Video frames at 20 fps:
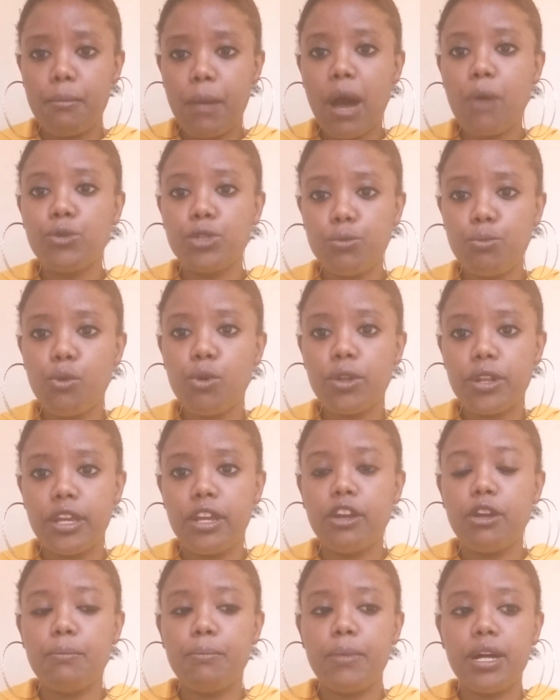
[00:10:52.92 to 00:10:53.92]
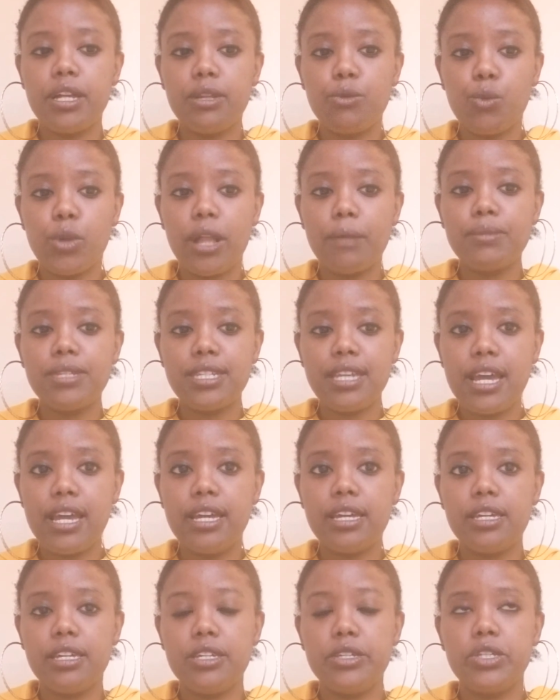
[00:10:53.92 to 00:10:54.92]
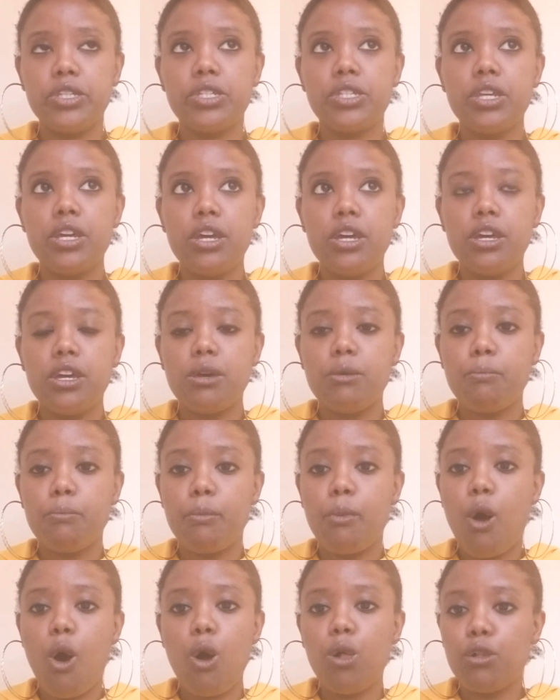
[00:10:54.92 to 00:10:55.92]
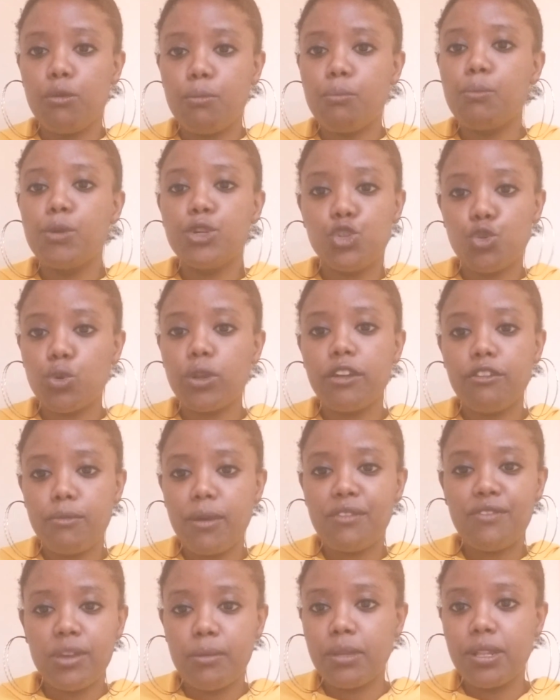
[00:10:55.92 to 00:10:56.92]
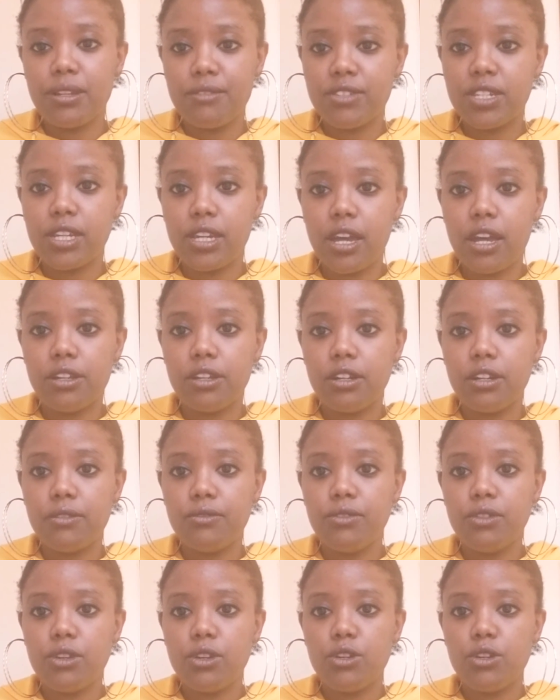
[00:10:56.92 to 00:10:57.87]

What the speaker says: was born here, but what I'm saying is majority of my family lives in Kenya.